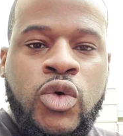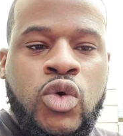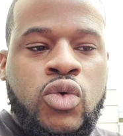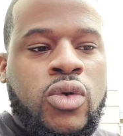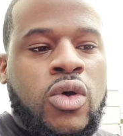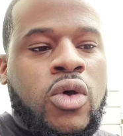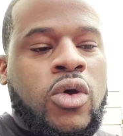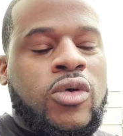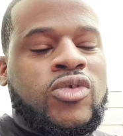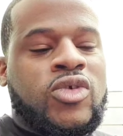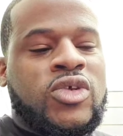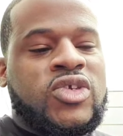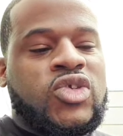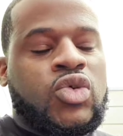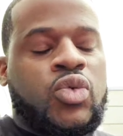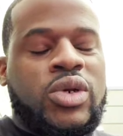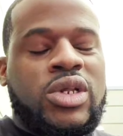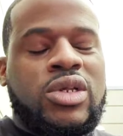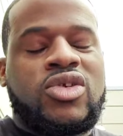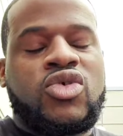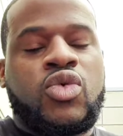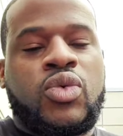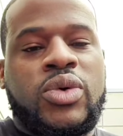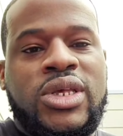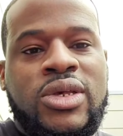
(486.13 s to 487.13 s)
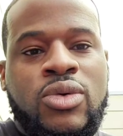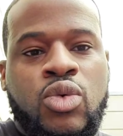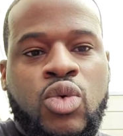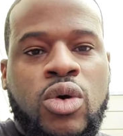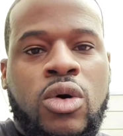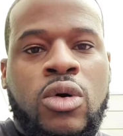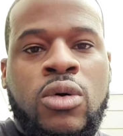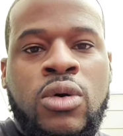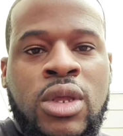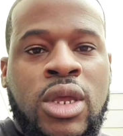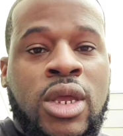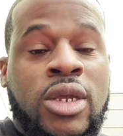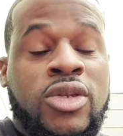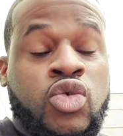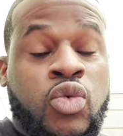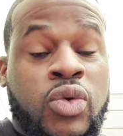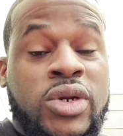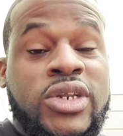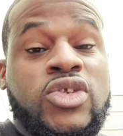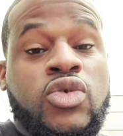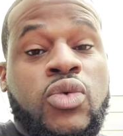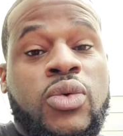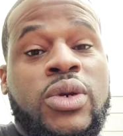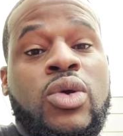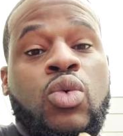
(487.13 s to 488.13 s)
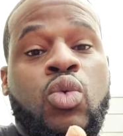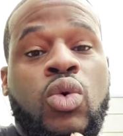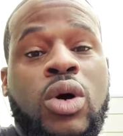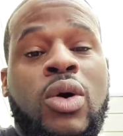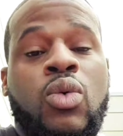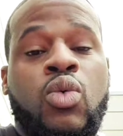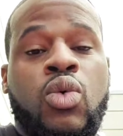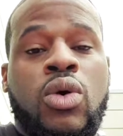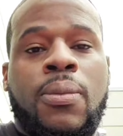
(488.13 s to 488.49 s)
Who knows what 2021